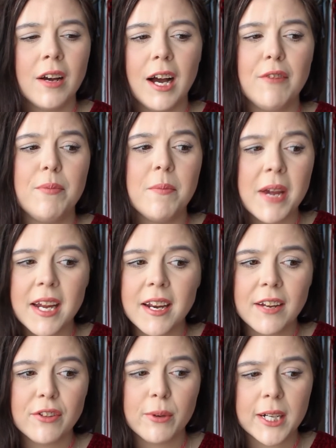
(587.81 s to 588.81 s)
I've been
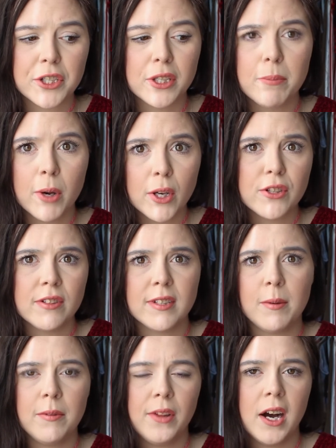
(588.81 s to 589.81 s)
meaning to actually purchase
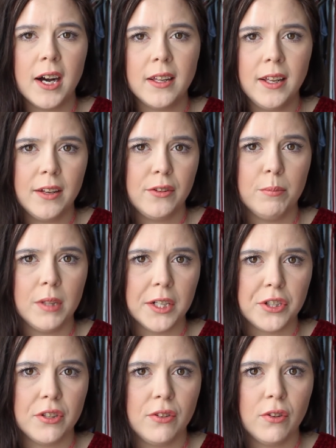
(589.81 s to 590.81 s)
some of the highlighters and
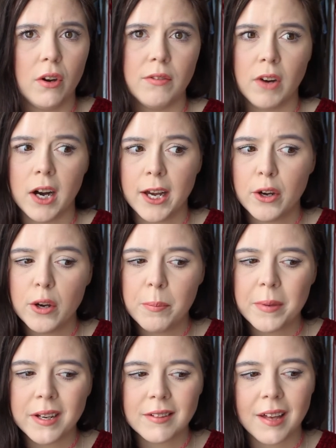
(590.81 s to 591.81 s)
blushes off iHerb
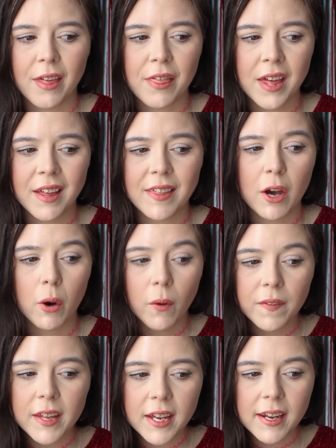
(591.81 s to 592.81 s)
because I think they're
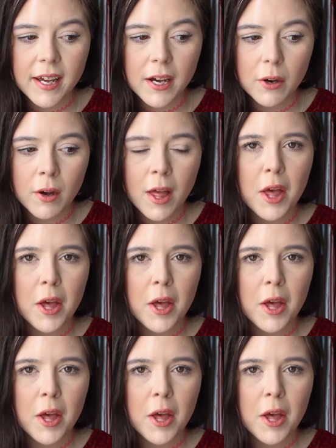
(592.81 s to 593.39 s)
on there now,